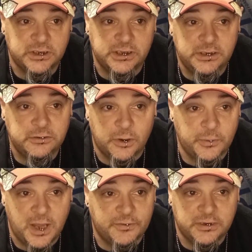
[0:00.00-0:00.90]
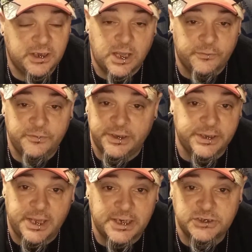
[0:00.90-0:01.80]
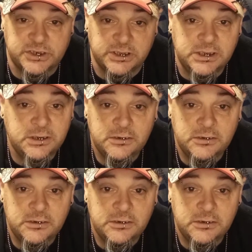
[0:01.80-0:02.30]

don't ever think I'll fill it, actually.